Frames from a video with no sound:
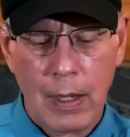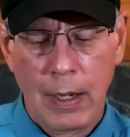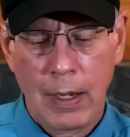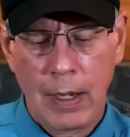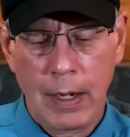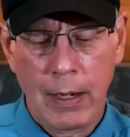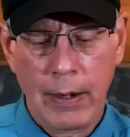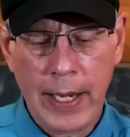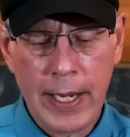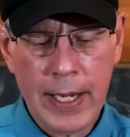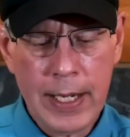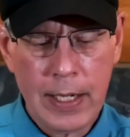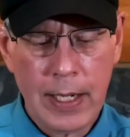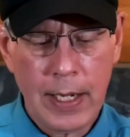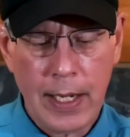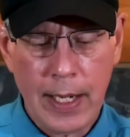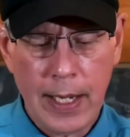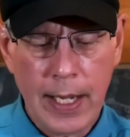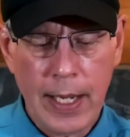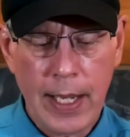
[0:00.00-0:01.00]
All right,
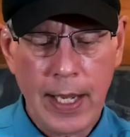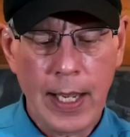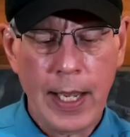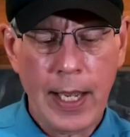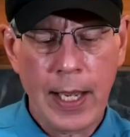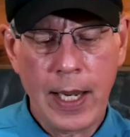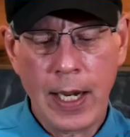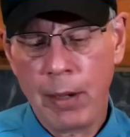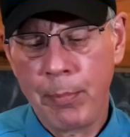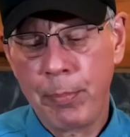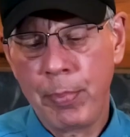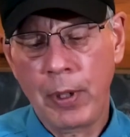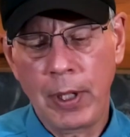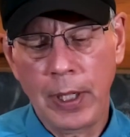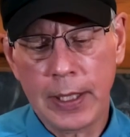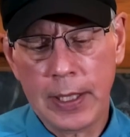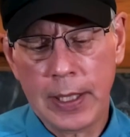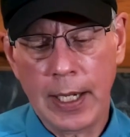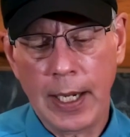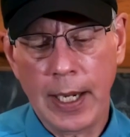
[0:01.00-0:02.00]
and I'll
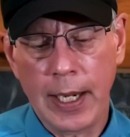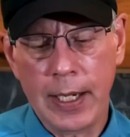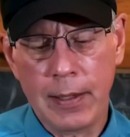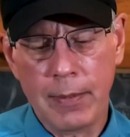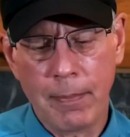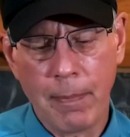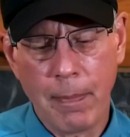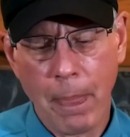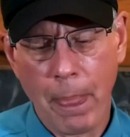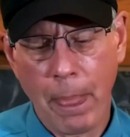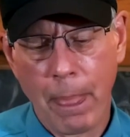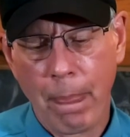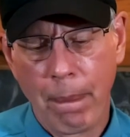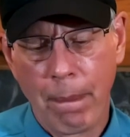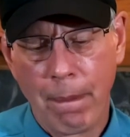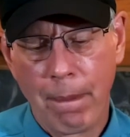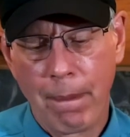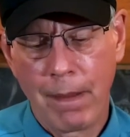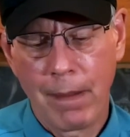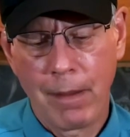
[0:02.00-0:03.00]
pull it tight.
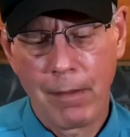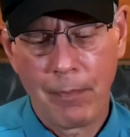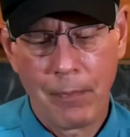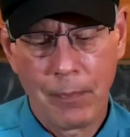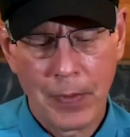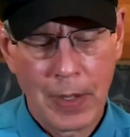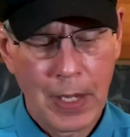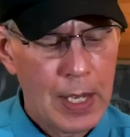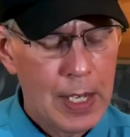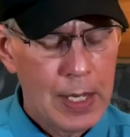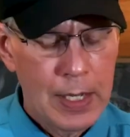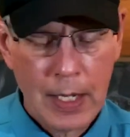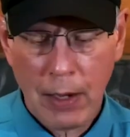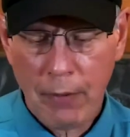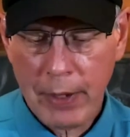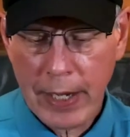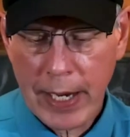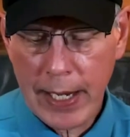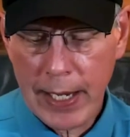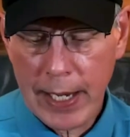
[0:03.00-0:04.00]

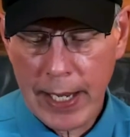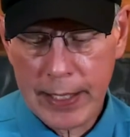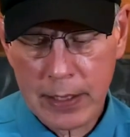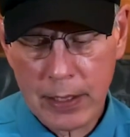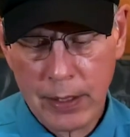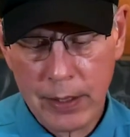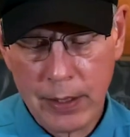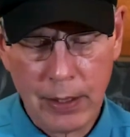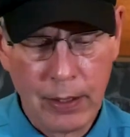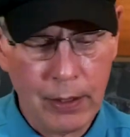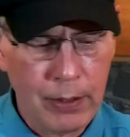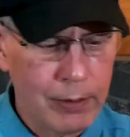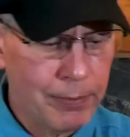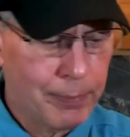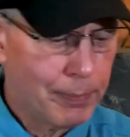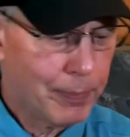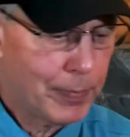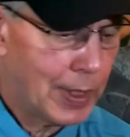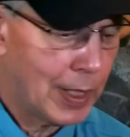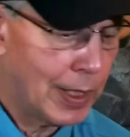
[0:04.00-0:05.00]
Now what I like to do
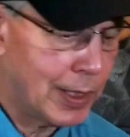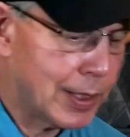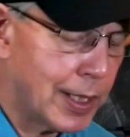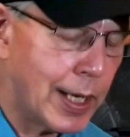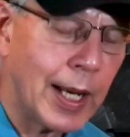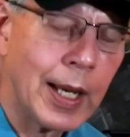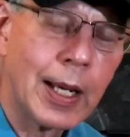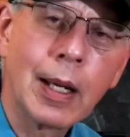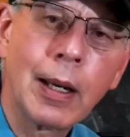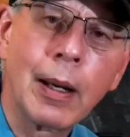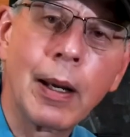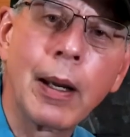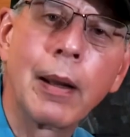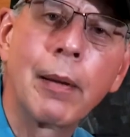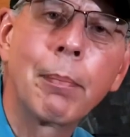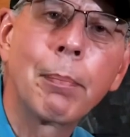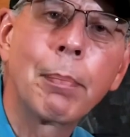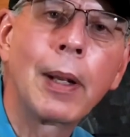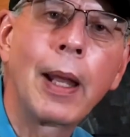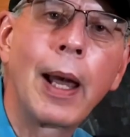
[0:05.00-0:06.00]
is take the
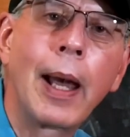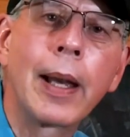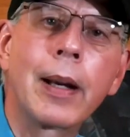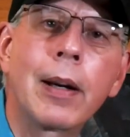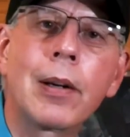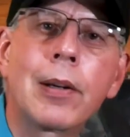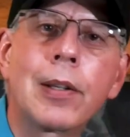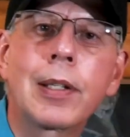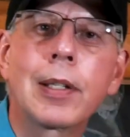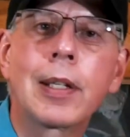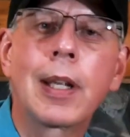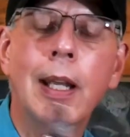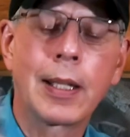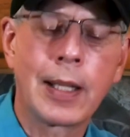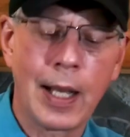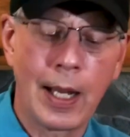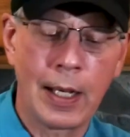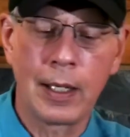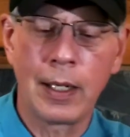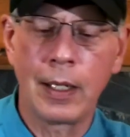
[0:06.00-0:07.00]
pliers,
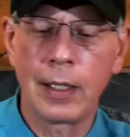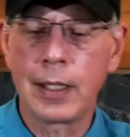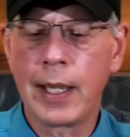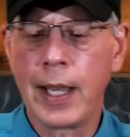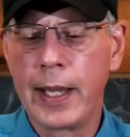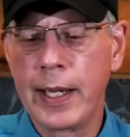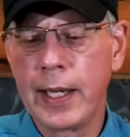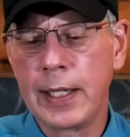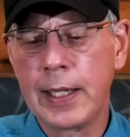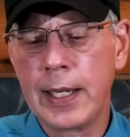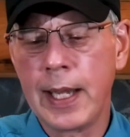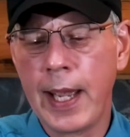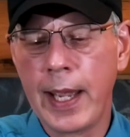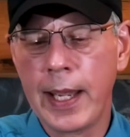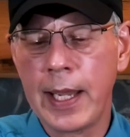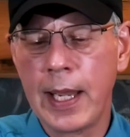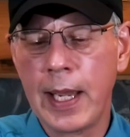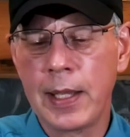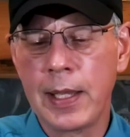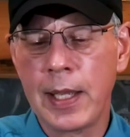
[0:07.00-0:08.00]
take that little tiny
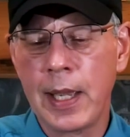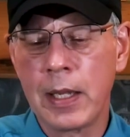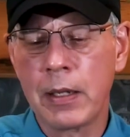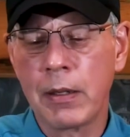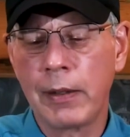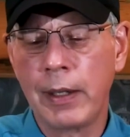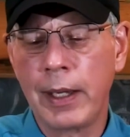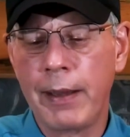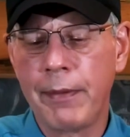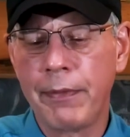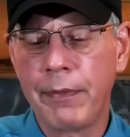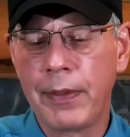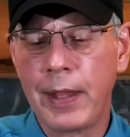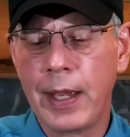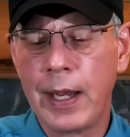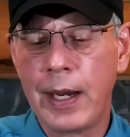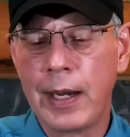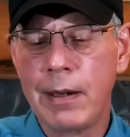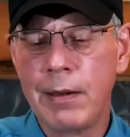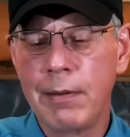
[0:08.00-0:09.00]
tag in that you left
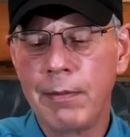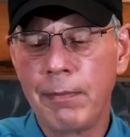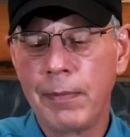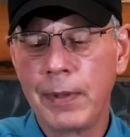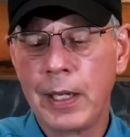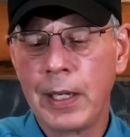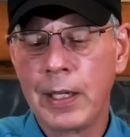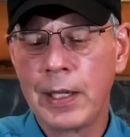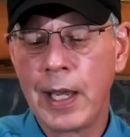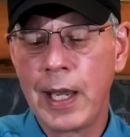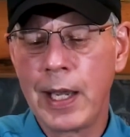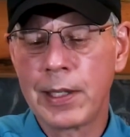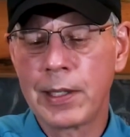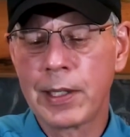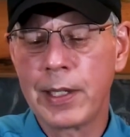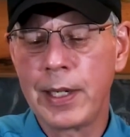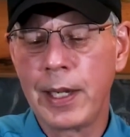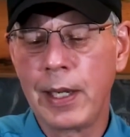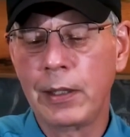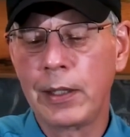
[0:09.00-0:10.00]
there in that
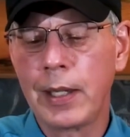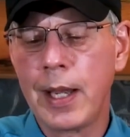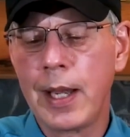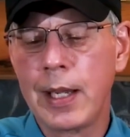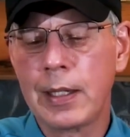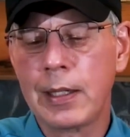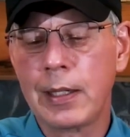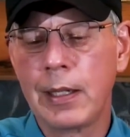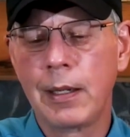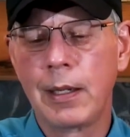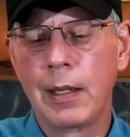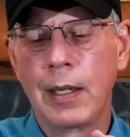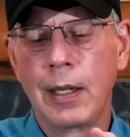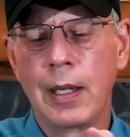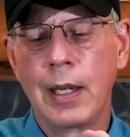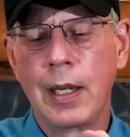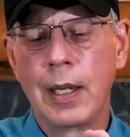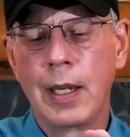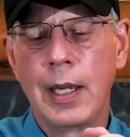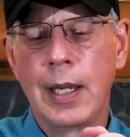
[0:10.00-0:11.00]
snell knot,
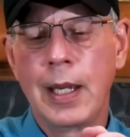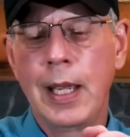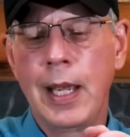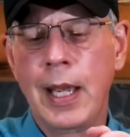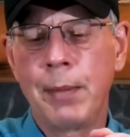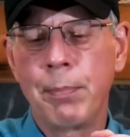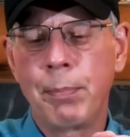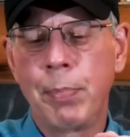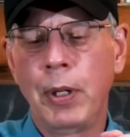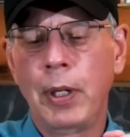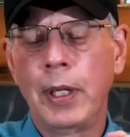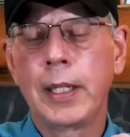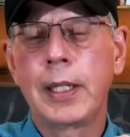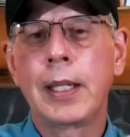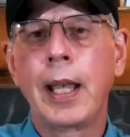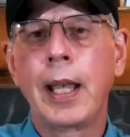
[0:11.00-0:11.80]
and pull it